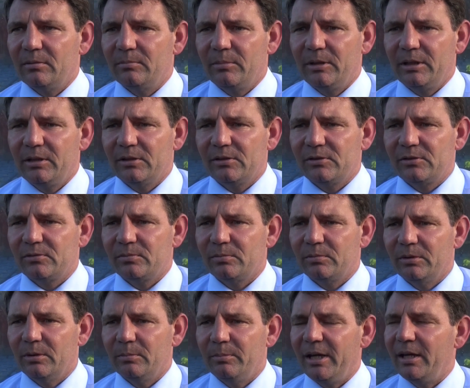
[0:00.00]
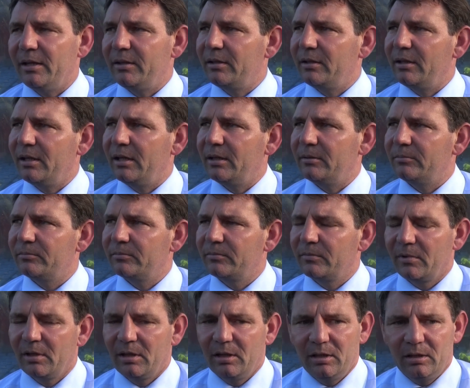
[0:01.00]
because we're better than that.
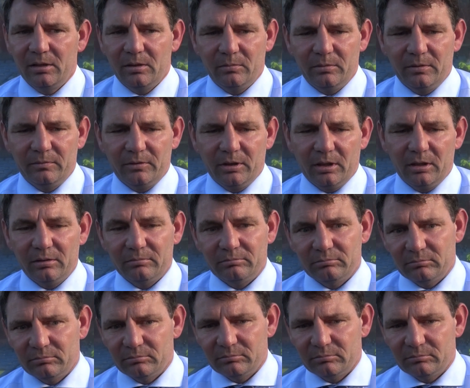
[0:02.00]
We've got